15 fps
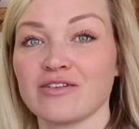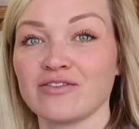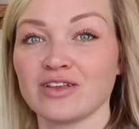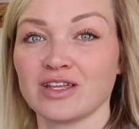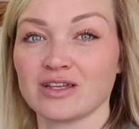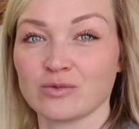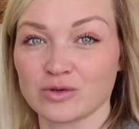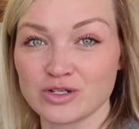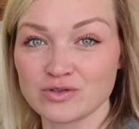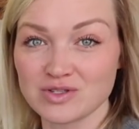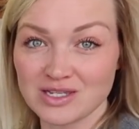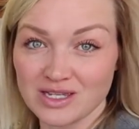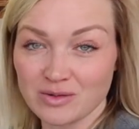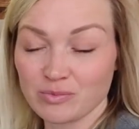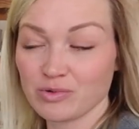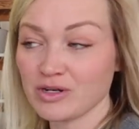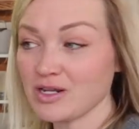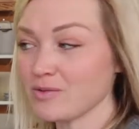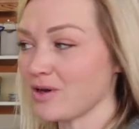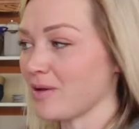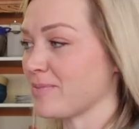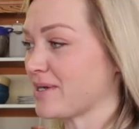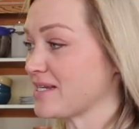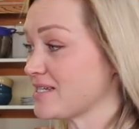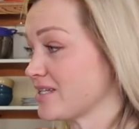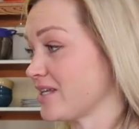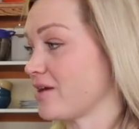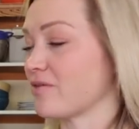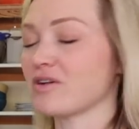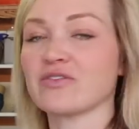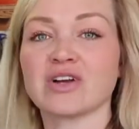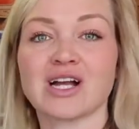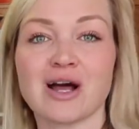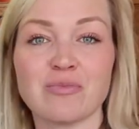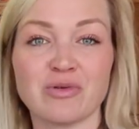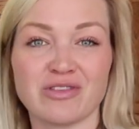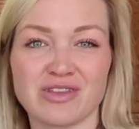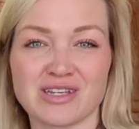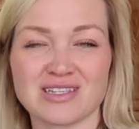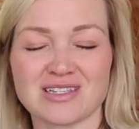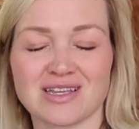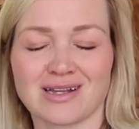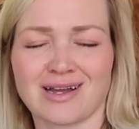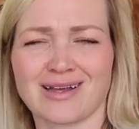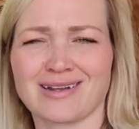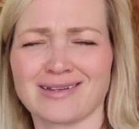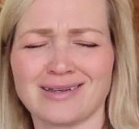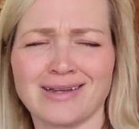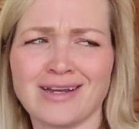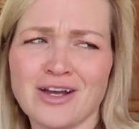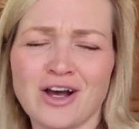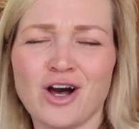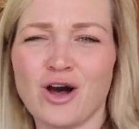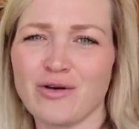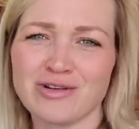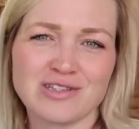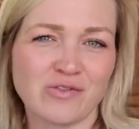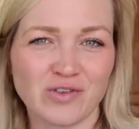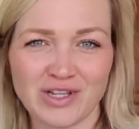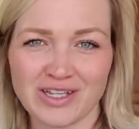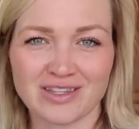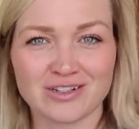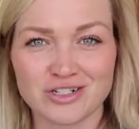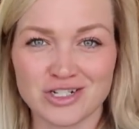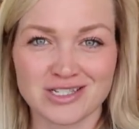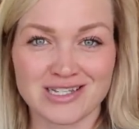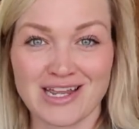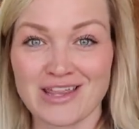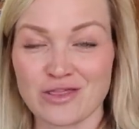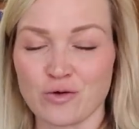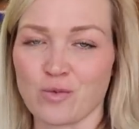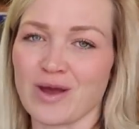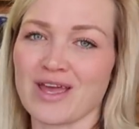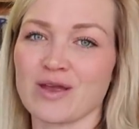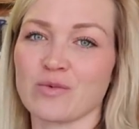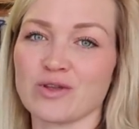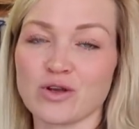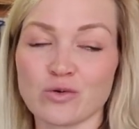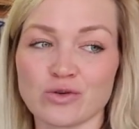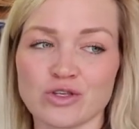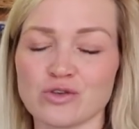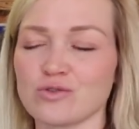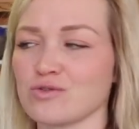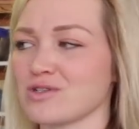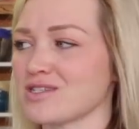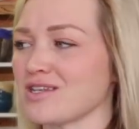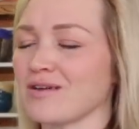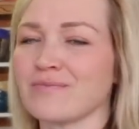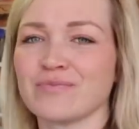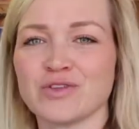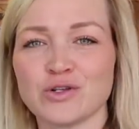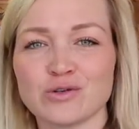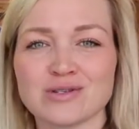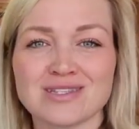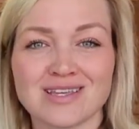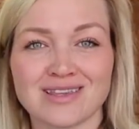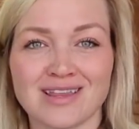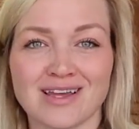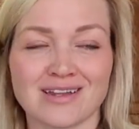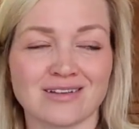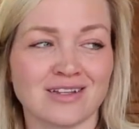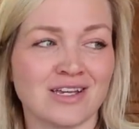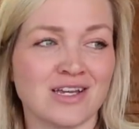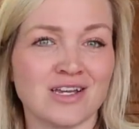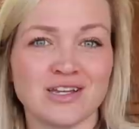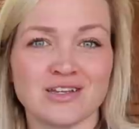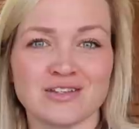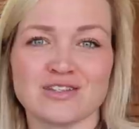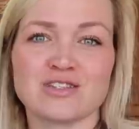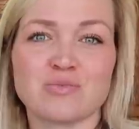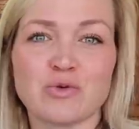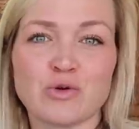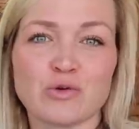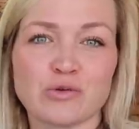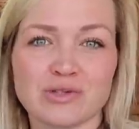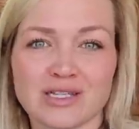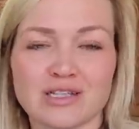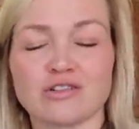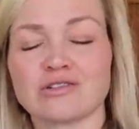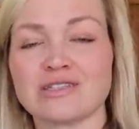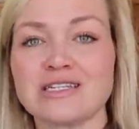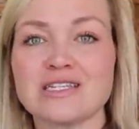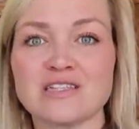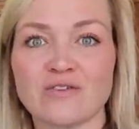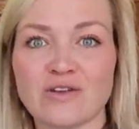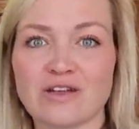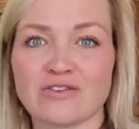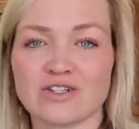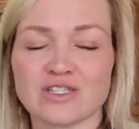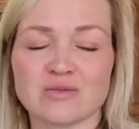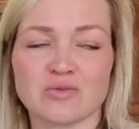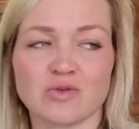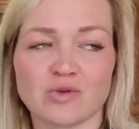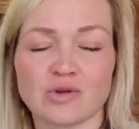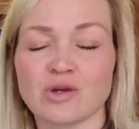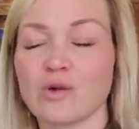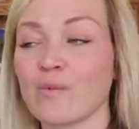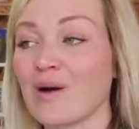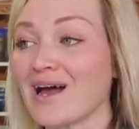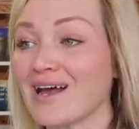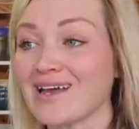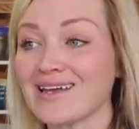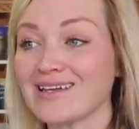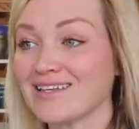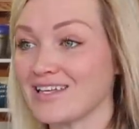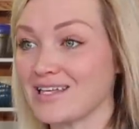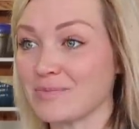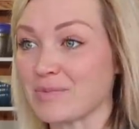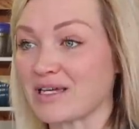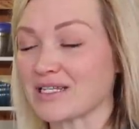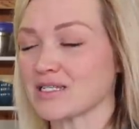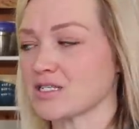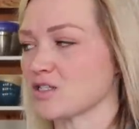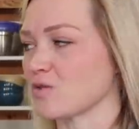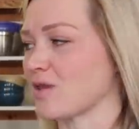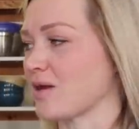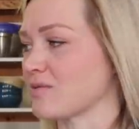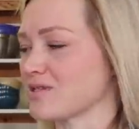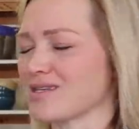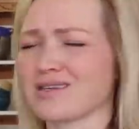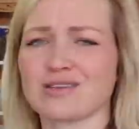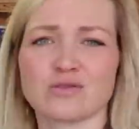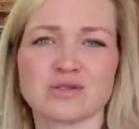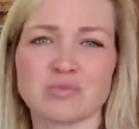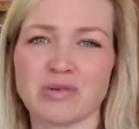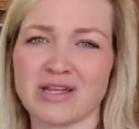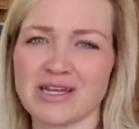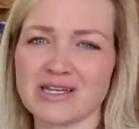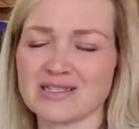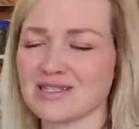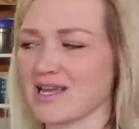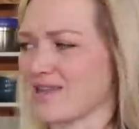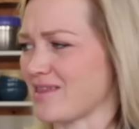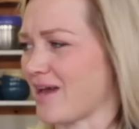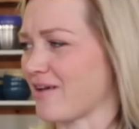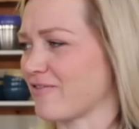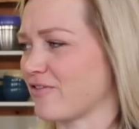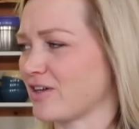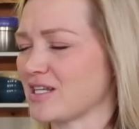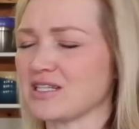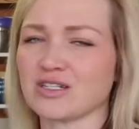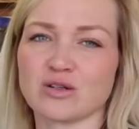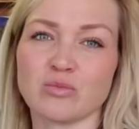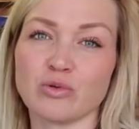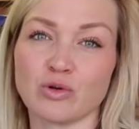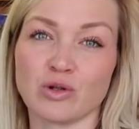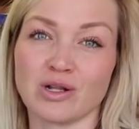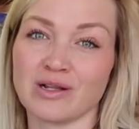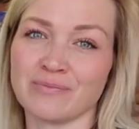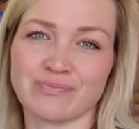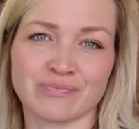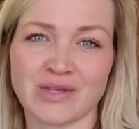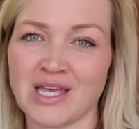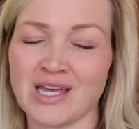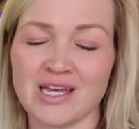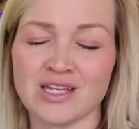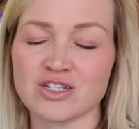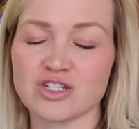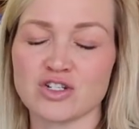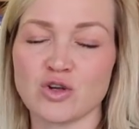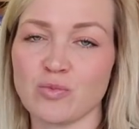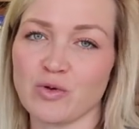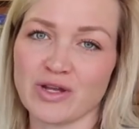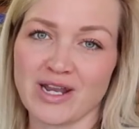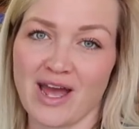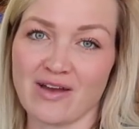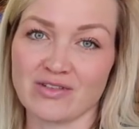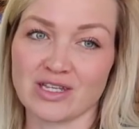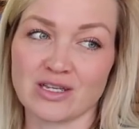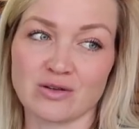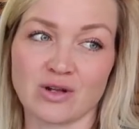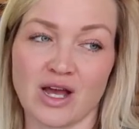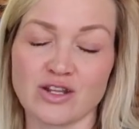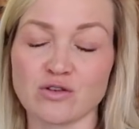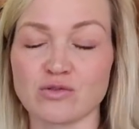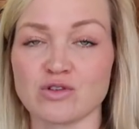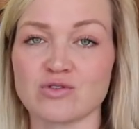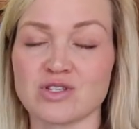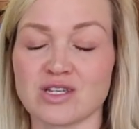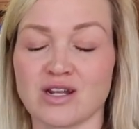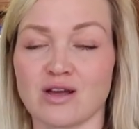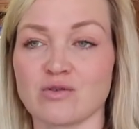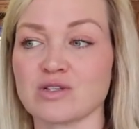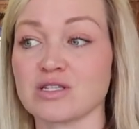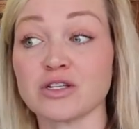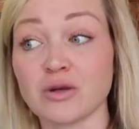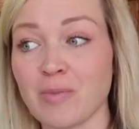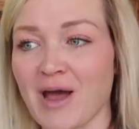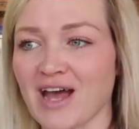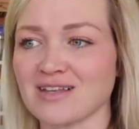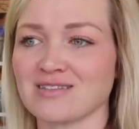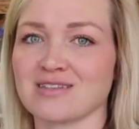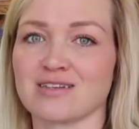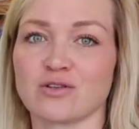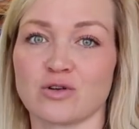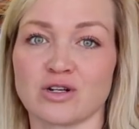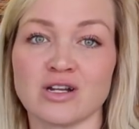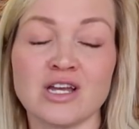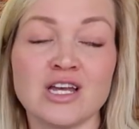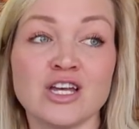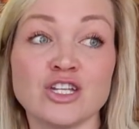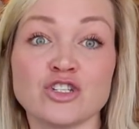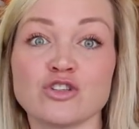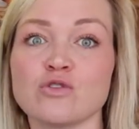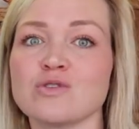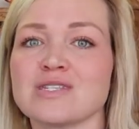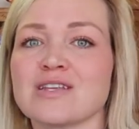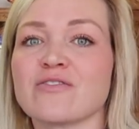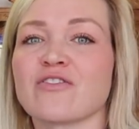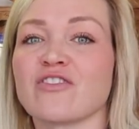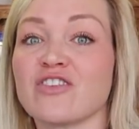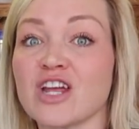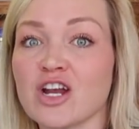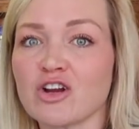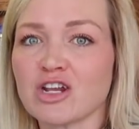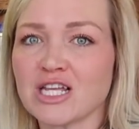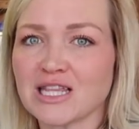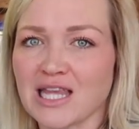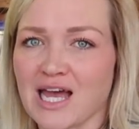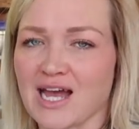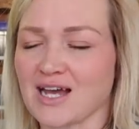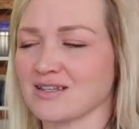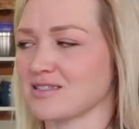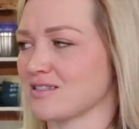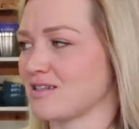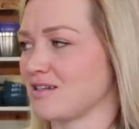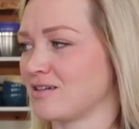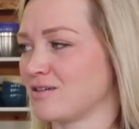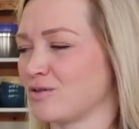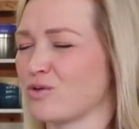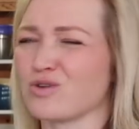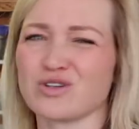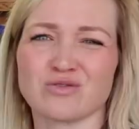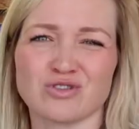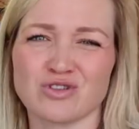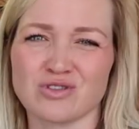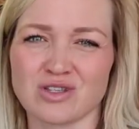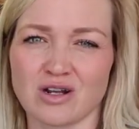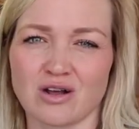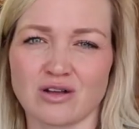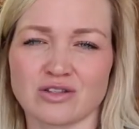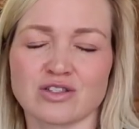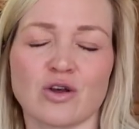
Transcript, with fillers: I feel like we're using it pretty well, but I did get rid of a couple things that kind of always feel like they're just in the way we don't use. You know, it's like that spoon, like your least favorite spoon. Why keep it? So that was like those plates and that funny little bowl. There's just no point having it. I don't use it. I always look past it or choose it very last or don't choose it at all.